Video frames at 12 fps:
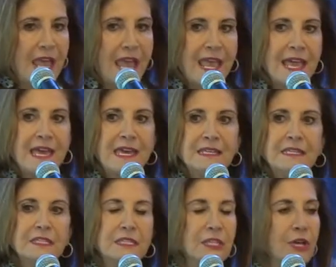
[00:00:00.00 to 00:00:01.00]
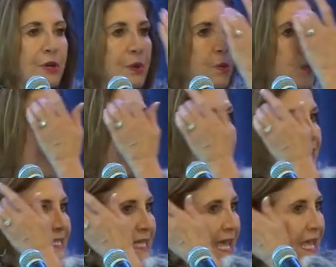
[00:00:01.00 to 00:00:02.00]
And so what they
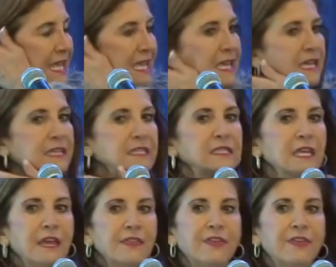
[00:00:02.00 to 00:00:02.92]
say is